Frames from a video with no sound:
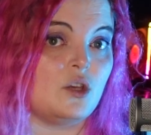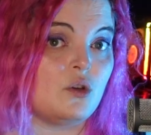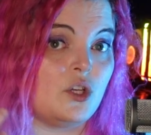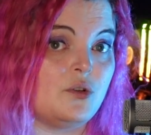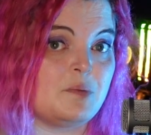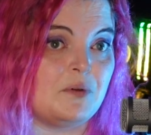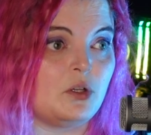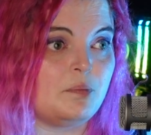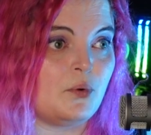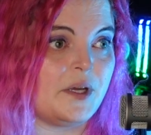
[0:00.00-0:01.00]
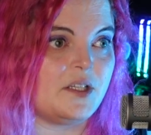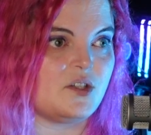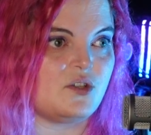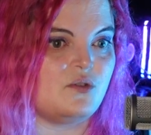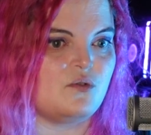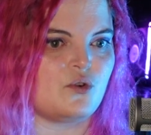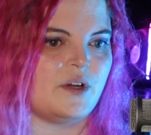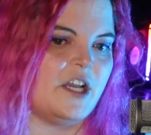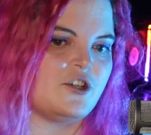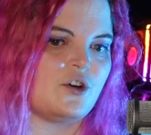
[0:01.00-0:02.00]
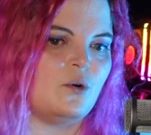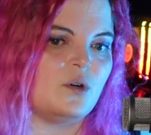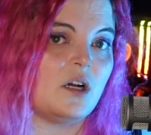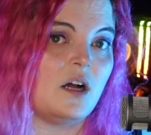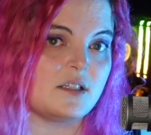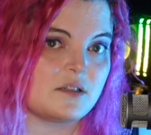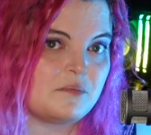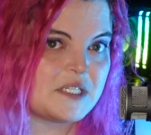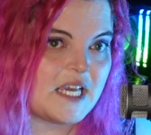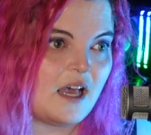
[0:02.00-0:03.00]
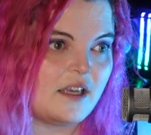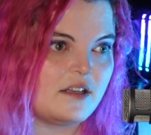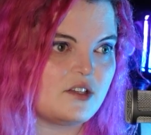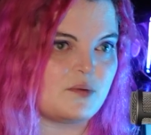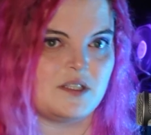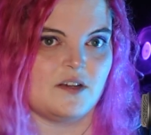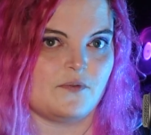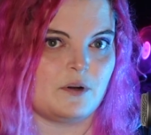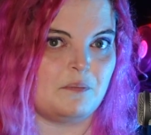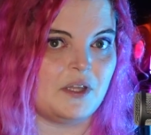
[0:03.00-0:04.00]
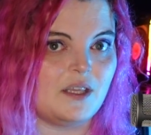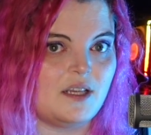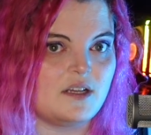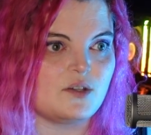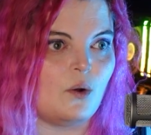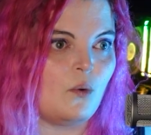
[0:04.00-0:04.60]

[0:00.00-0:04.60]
You can use build points to create your own custom battalions with different abilities,